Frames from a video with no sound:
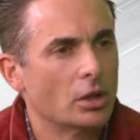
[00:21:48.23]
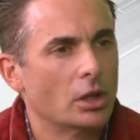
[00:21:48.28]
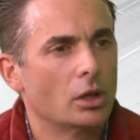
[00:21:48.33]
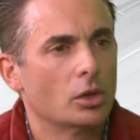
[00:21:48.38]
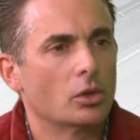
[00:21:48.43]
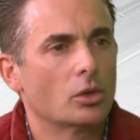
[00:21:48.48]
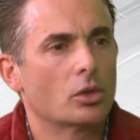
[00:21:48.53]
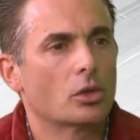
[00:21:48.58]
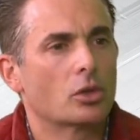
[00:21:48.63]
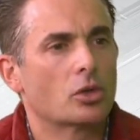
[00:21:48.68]

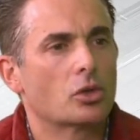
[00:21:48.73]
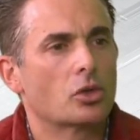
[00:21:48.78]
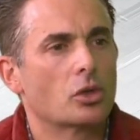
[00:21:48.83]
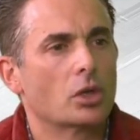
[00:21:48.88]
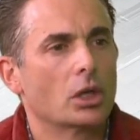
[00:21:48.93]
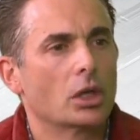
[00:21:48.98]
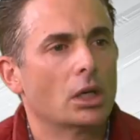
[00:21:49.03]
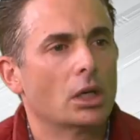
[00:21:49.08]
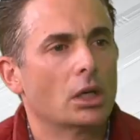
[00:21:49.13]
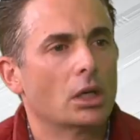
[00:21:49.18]
it,
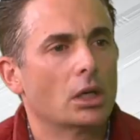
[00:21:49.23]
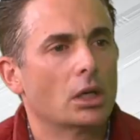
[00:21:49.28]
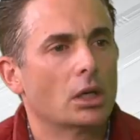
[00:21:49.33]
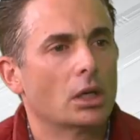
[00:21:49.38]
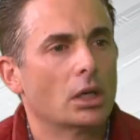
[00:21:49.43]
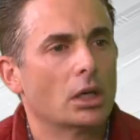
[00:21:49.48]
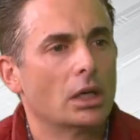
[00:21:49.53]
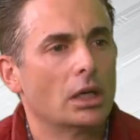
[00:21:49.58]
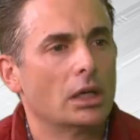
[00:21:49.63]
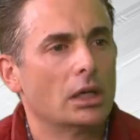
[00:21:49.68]

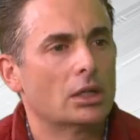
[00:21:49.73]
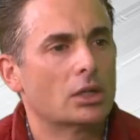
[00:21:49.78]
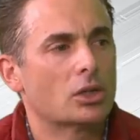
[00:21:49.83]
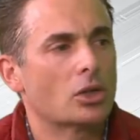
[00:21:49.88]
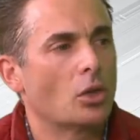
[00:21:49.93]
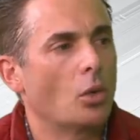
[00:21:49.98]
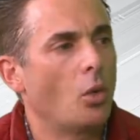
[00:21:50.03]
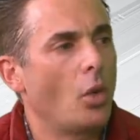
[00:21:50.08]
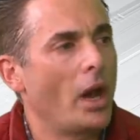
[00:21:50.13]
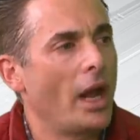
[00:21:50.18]
uh,
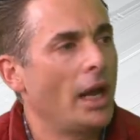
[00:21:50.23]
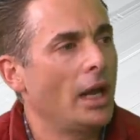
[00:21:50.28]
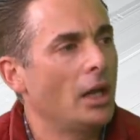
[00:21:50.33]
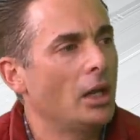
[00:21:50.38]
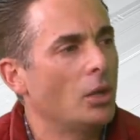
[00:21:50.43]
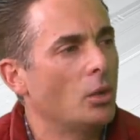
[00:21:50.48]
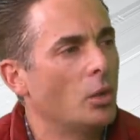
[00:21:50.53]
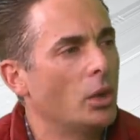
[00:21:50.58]
it's the way